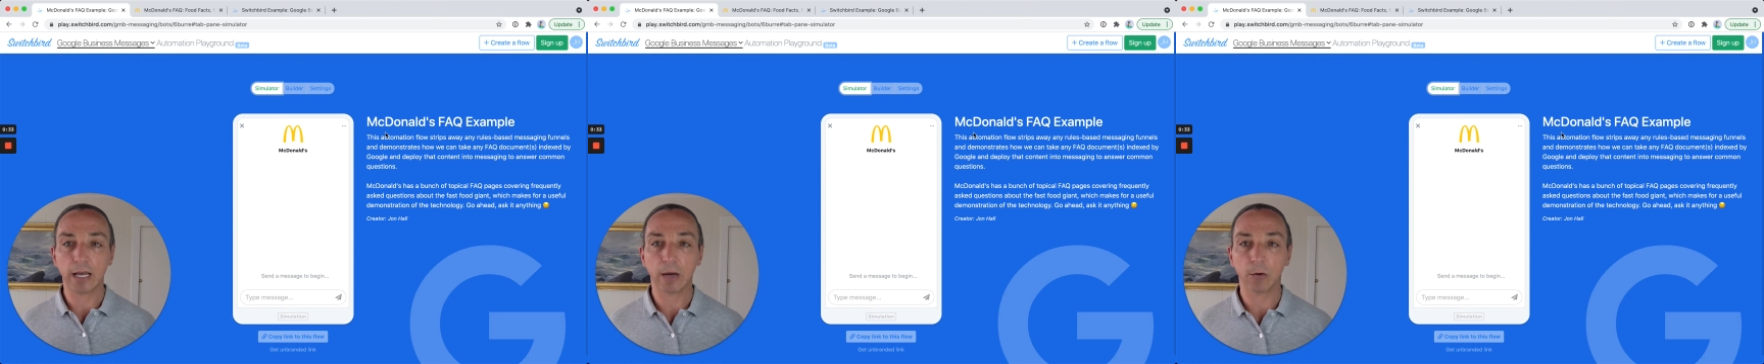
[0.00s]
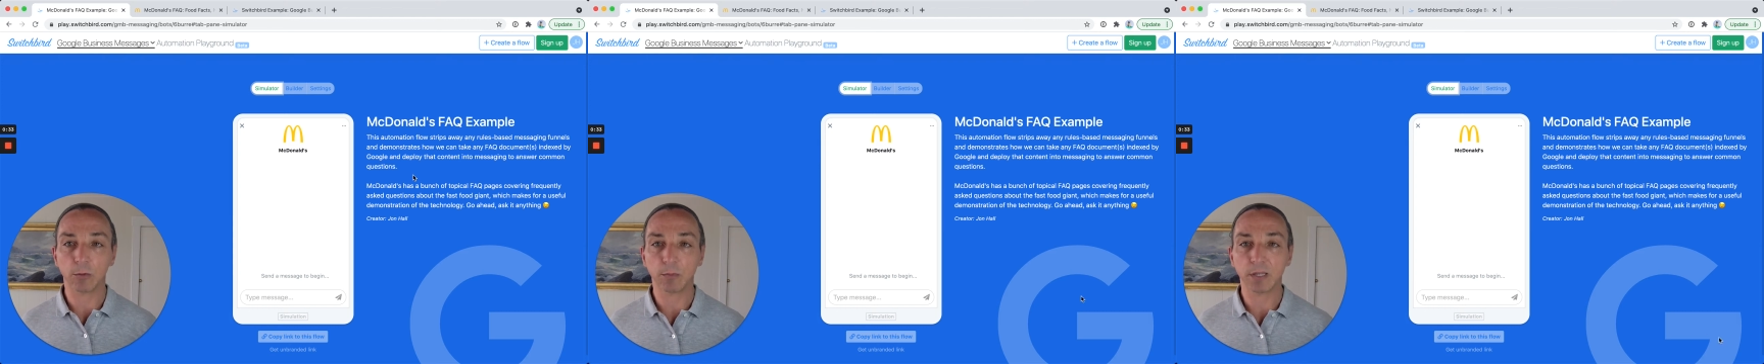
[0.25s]

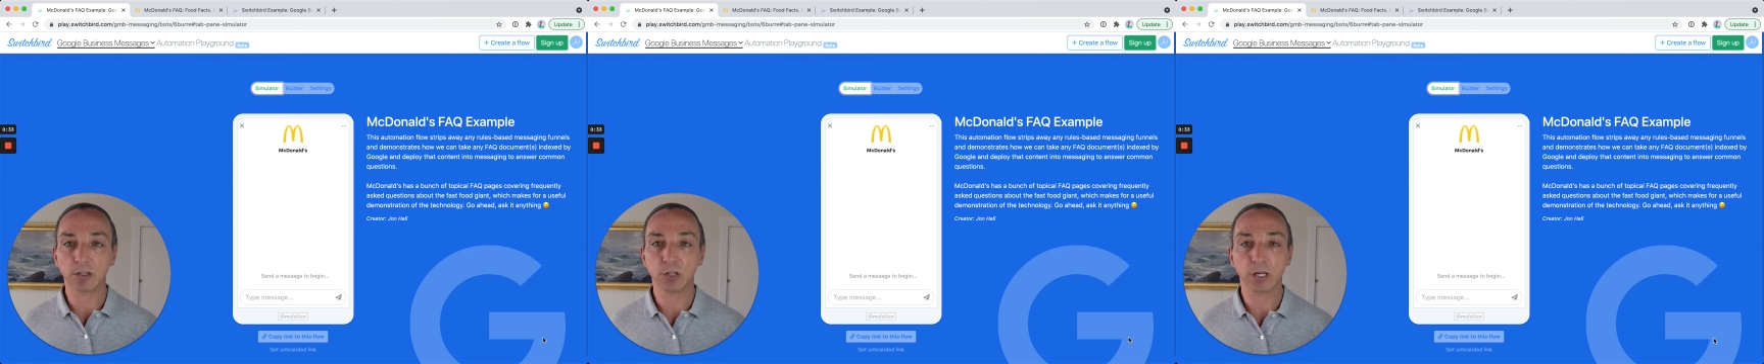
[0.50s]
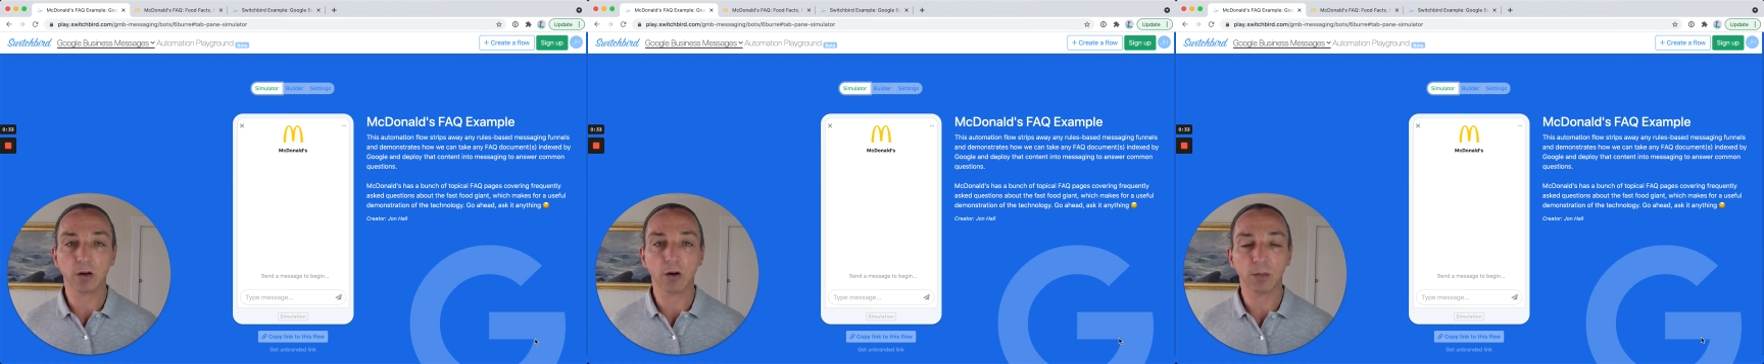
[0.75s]
our
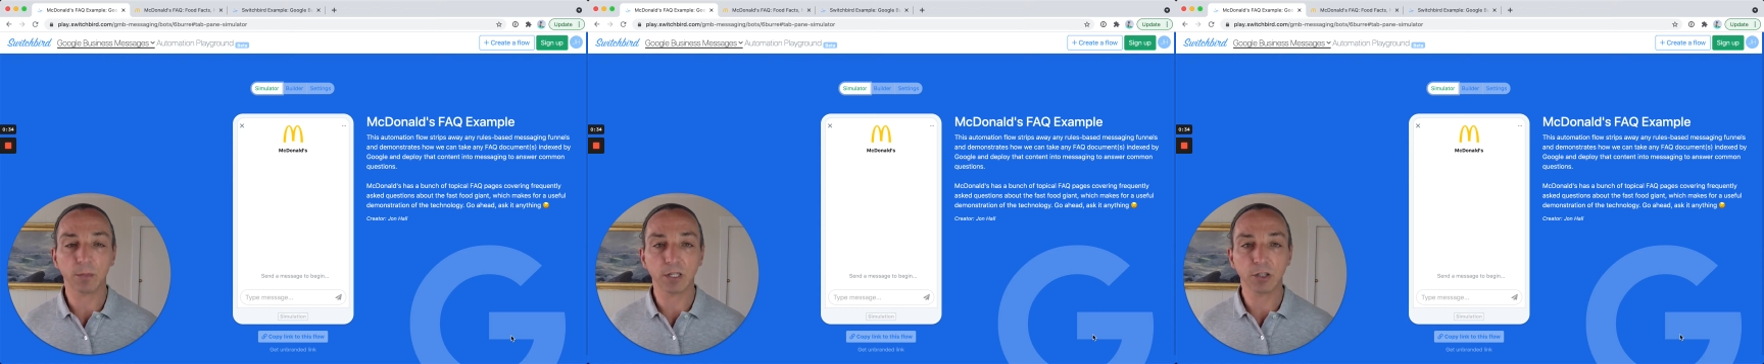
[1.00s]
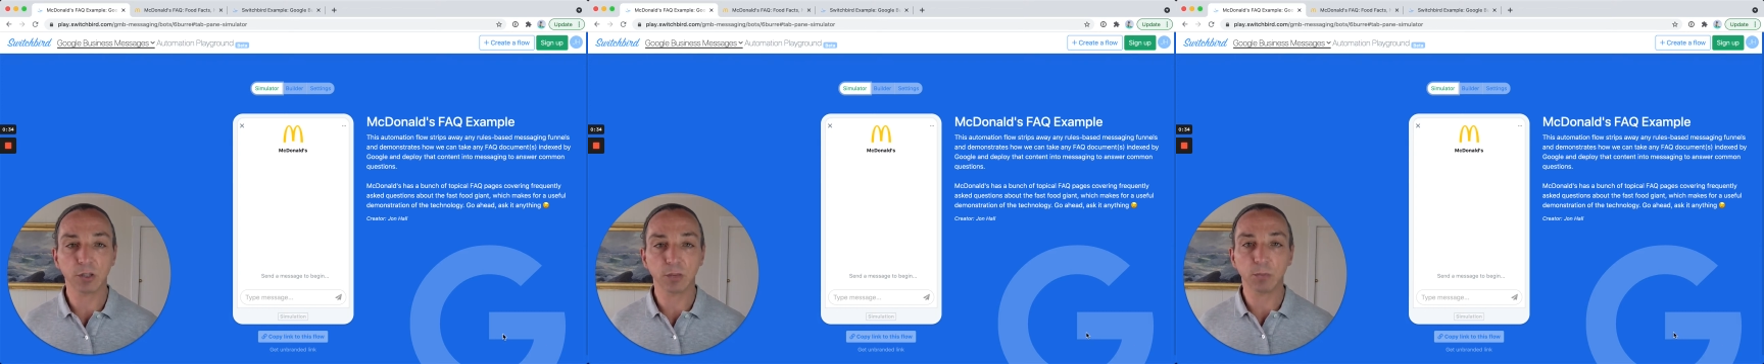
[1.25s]
messaging
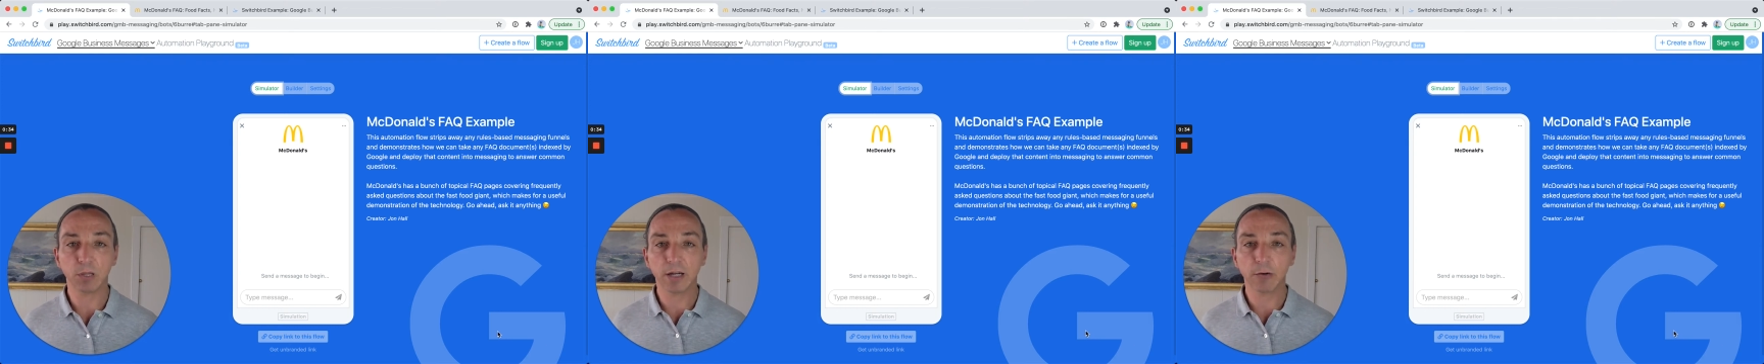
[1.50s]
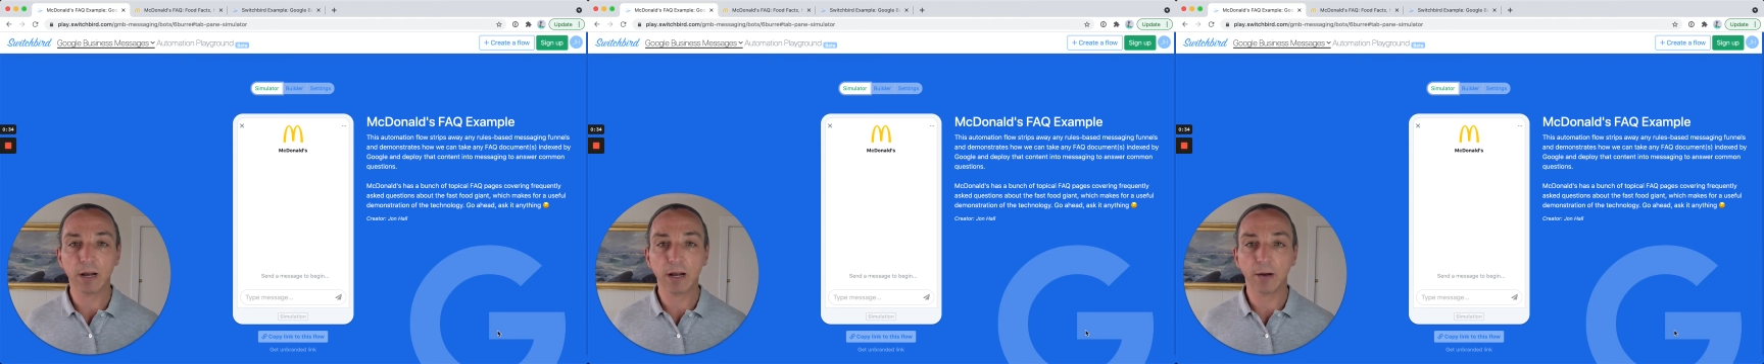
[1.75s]
automation
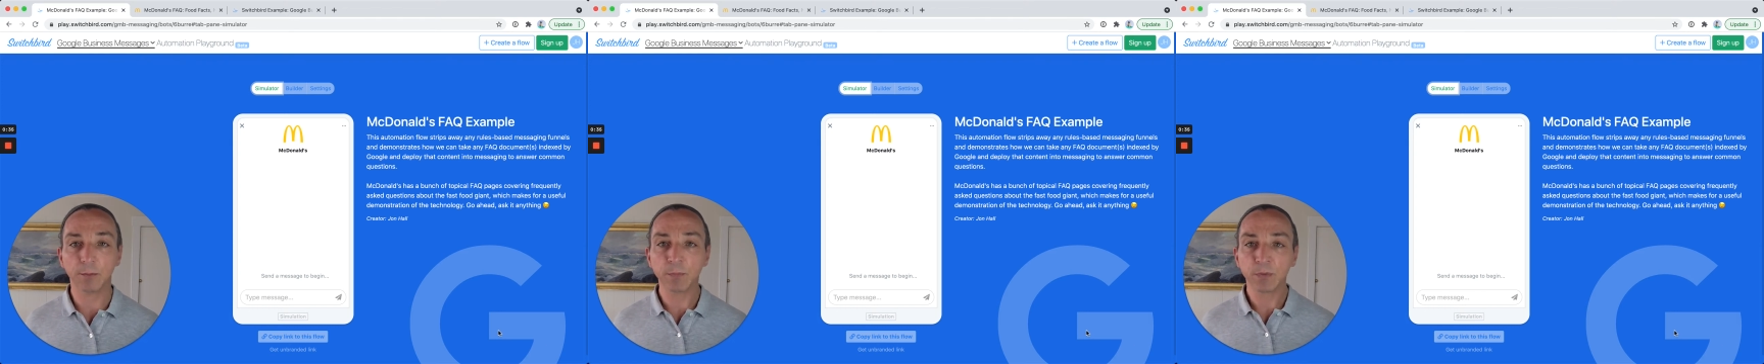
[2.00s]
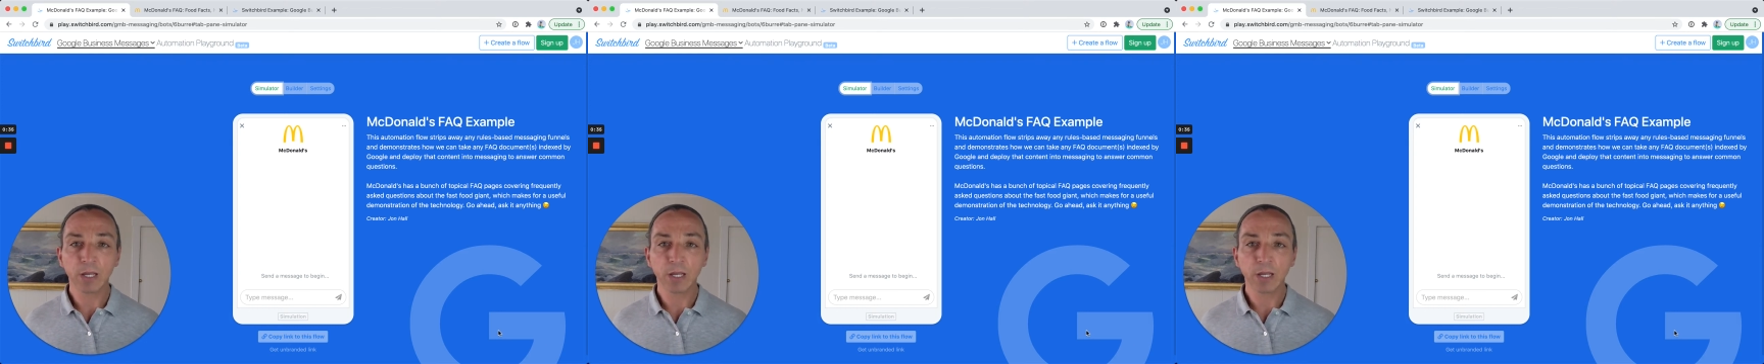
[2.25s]
playground.